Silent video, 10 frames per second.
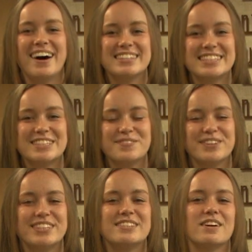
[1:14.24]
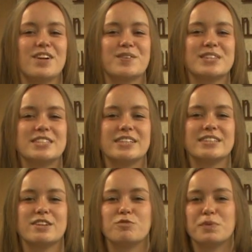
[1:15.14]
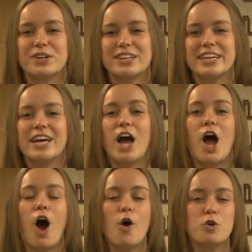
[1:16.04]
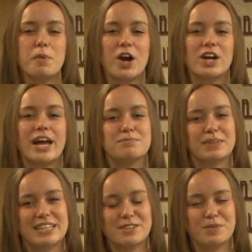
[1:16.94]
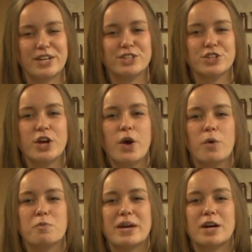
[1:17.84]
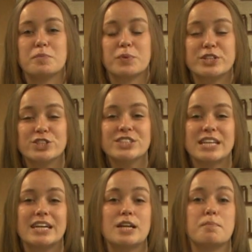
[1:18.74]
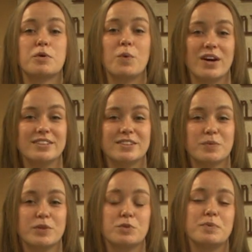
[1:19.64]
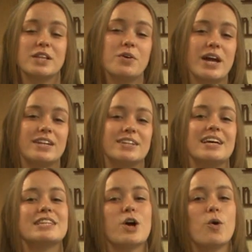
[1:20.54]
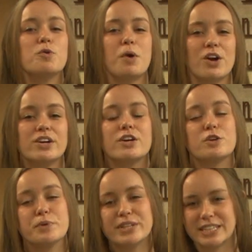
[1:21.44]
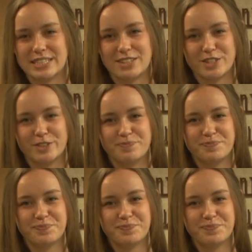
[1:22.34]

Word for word: Huntington Woods, along with the cities of Berkeley, Oak Park, and Pleasant Ridge, will make up regional site number one, which will be located at the Oak Park Community Center.